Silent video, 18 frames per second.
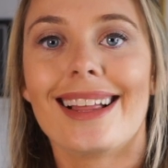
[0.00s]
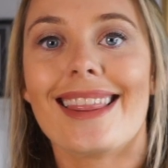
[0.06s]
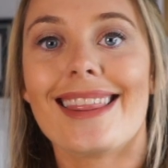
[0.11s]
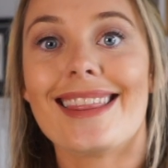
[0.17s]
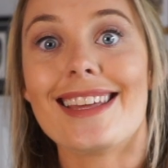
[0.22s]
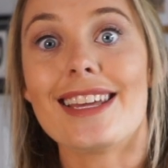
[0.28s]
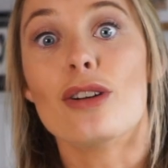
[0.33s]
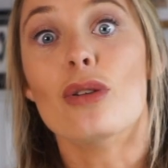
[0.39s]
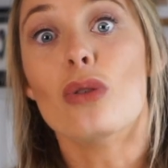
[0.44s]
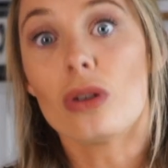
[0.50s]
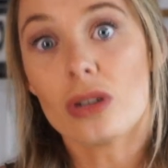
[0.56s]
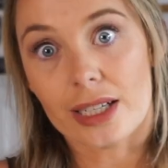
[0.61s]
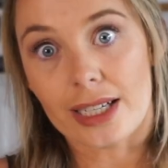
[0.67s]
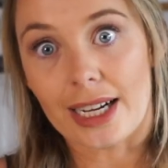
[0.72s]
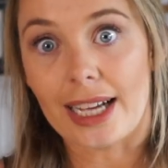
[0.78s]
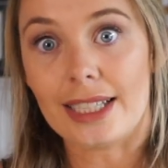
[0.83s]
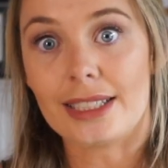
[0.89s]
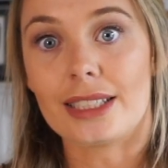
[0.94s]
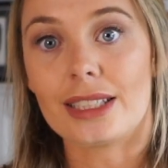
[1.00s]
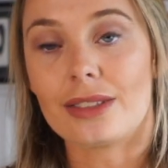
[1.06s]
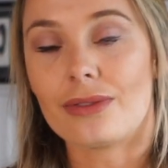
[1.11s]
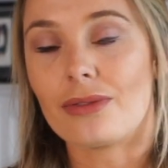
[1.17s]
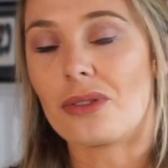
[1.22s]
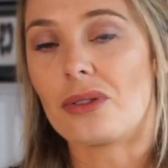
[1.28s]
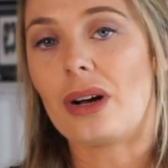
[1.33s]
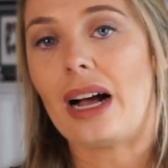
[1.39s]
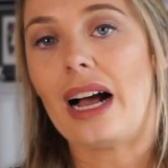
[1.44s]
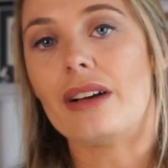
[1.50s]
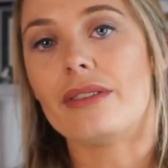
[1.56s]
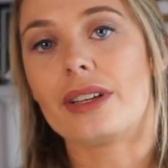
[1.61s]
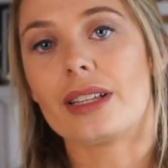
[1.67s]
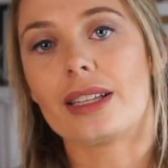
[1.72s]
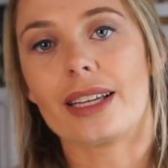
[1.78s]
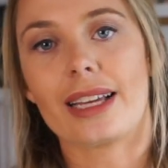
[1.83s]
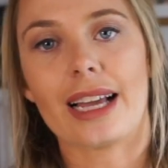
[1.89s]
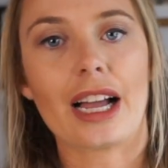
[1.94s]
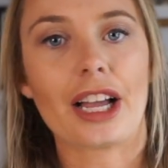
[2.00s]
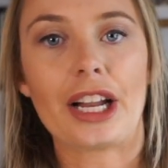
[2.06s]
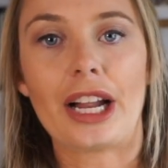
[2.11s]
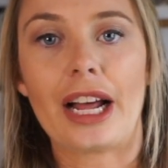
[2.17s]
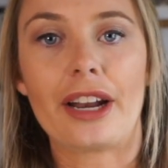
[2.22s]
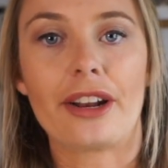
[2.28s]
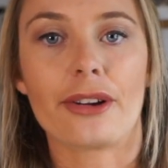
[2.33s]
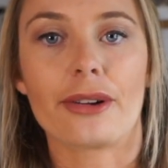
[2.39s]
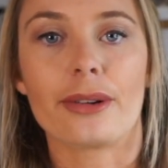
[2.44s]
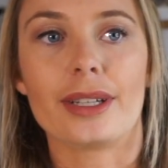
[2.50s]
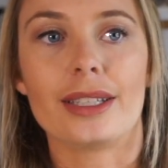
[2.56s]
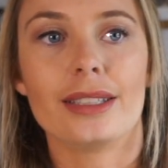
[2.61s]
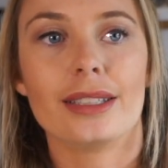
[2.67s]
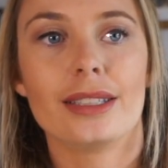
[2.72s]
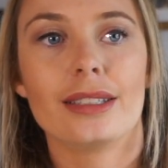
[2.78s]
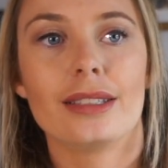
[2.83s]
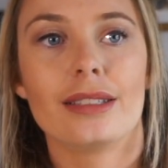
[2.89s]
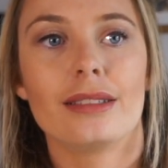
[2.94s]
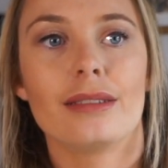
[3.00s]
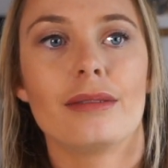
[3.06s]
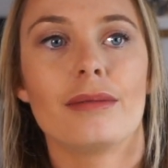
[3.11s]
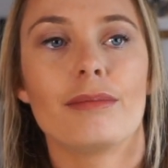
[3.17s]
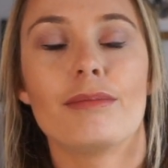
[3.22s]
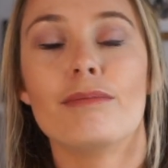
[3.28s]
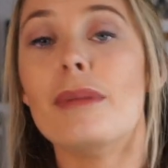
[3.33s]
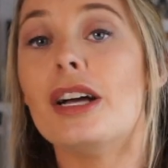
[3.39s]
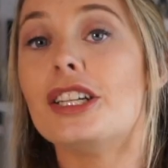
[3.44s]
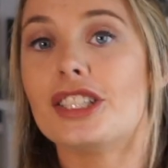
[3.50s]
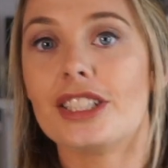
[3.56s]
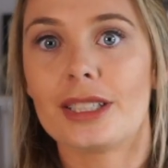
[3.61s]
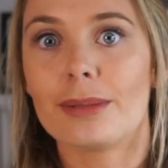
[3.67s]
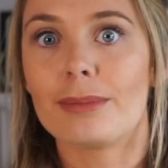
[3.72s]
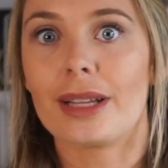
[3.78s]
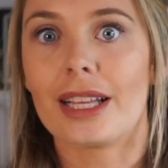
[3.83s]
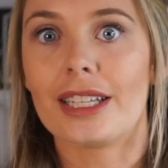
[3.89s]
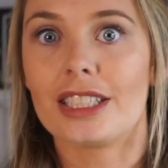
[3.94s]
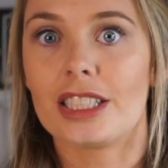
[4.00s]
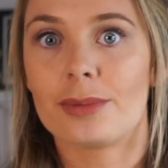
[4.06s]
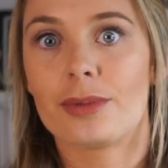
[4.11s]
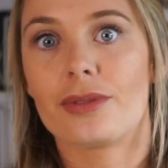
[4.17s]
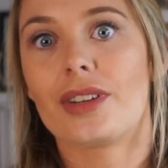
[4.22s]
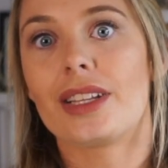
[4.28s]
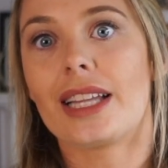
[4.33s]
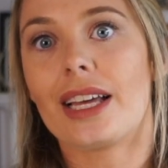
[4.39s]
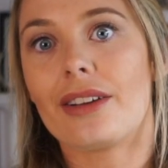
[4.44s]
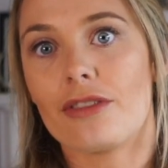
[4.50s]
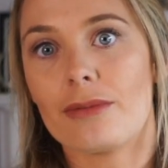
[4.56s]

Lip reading: the organisers for not having like adequate measures in place to prevent that